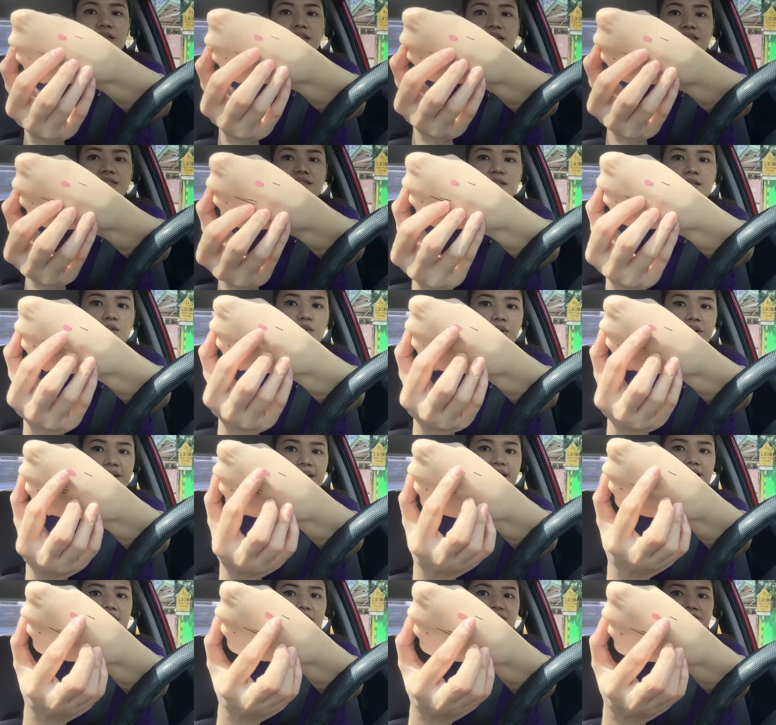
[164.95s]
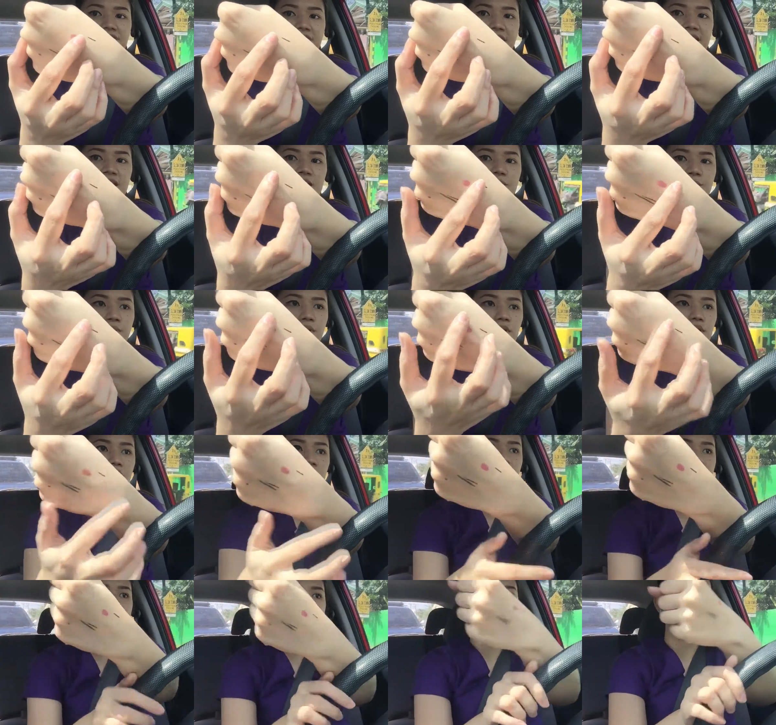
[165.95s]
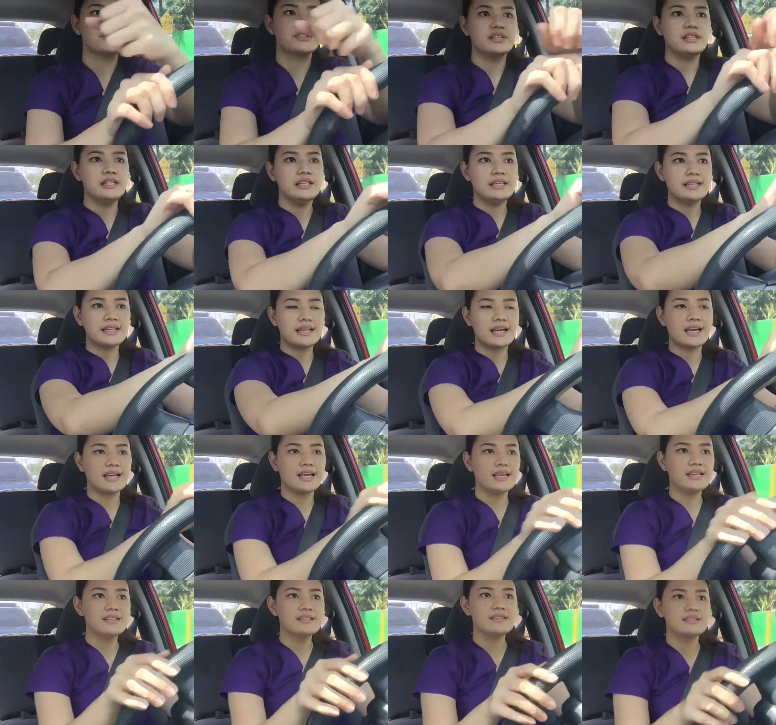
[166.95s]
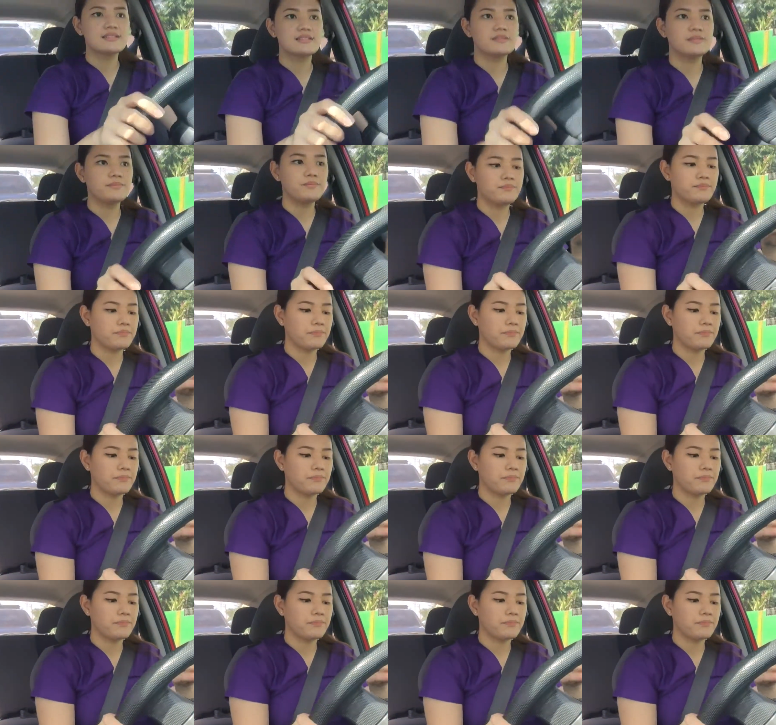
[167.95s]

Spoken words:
this L'Oreal Infallible, it's really nice.